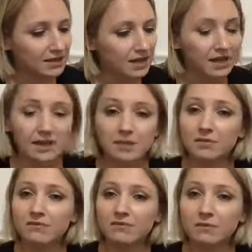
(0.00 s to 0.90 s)
that
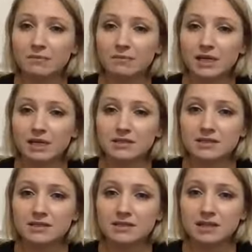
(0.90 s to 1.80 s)
keep them from being
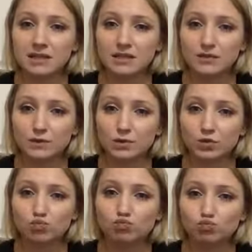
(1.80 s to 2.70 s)

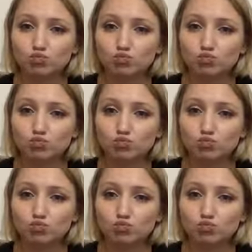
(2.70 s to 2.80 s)
successful.